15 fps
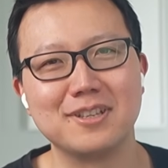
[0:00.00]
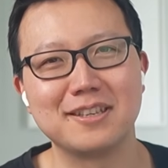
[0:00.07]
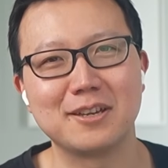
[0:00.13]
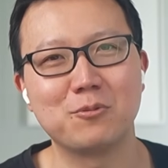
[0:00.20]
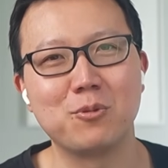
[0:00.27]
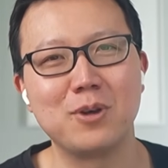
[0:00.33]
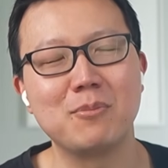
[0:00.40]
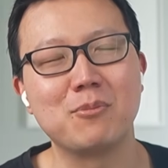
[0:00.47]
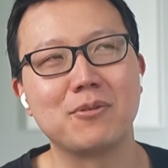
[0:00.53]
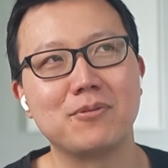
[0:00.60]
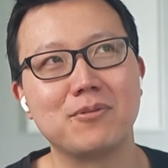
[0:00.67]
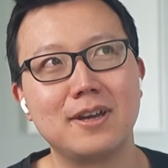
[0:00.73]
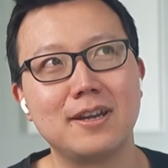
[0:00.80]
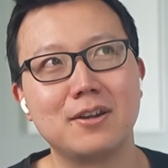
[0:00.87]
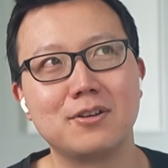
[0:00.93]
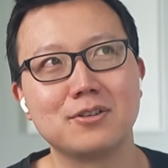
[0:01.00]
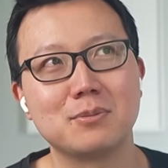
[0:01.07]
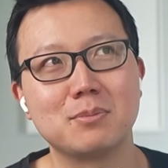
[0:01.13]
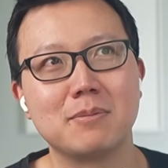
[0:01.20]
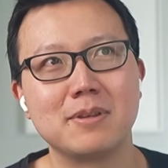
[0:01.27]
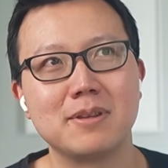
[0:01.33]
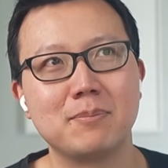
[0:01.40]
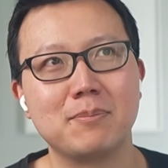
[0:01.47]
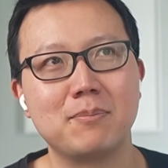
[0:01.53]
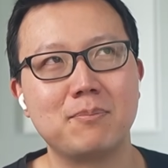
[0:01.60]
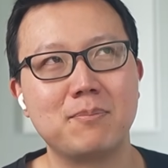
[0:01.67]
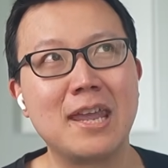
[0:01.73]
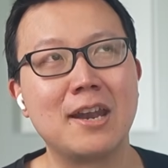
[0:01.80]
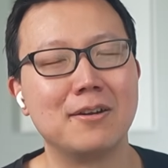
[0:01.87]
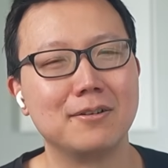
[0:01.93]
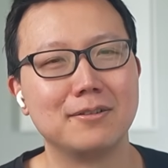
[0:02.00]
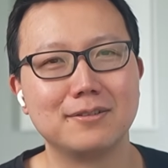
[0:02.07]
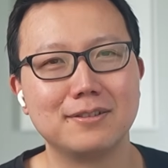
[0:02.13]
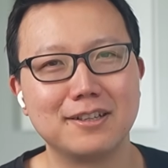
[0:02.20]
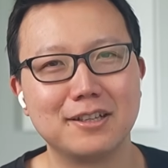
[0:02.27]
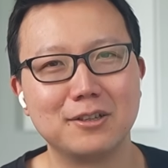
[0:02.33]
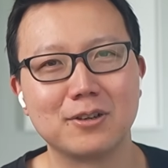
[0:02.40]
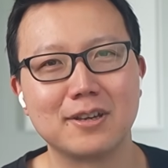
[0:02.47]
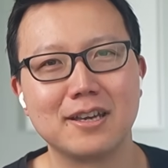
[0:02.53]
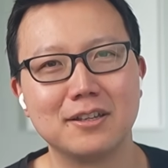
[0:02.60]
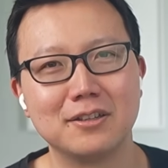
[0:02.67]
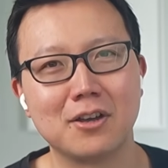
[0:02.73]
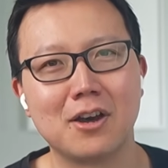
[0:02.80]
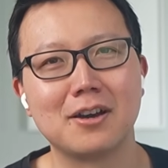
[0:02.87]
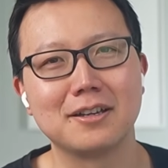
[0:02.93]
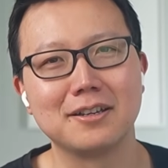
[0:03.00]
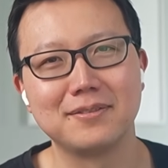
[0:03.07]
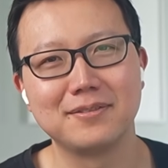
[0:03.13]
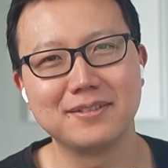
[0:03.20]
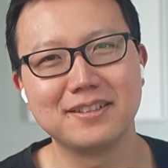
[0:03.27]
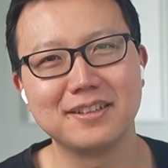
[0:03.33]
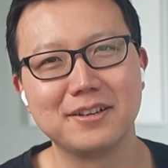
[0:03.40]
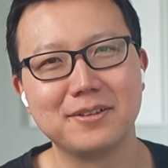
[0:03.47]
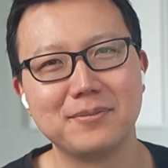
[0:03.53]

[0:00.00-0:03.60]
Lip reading: It's like way more fun and also probably better than looking at a doc. You know?